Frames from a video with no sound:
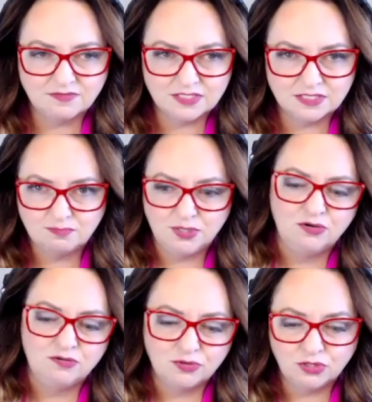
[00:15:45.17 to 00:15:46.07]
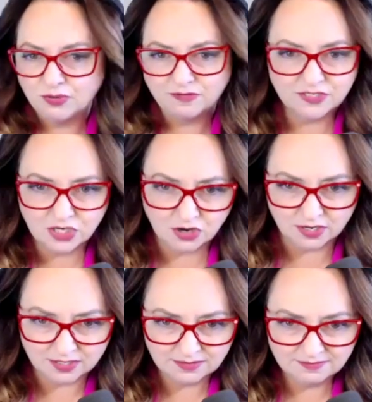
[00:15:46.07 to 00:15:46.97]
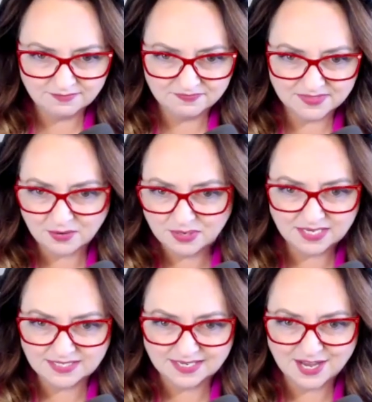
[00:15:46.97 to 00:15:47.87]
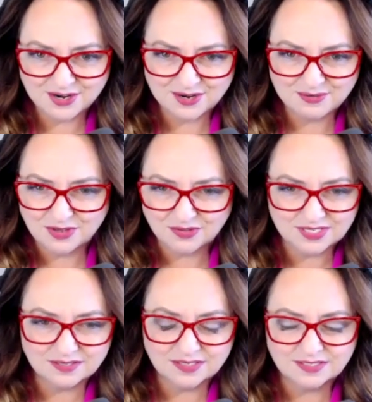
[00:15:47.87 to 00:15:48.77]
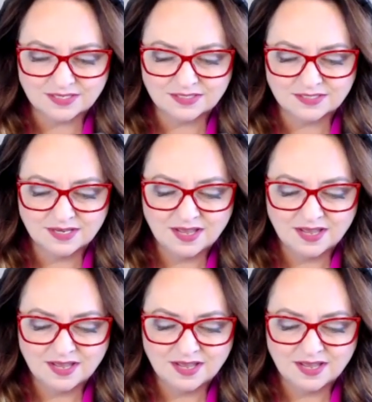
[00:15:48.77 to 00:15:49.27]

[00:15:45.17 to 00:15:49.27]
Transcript: It's this beautiful Louis Vuitton that we get to carry with all these lessons.